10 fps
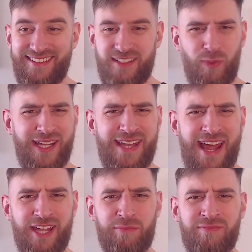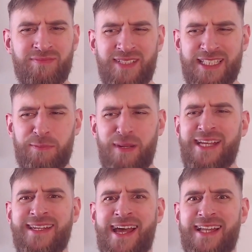It's a weird name.
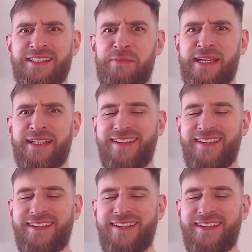Explain that to me.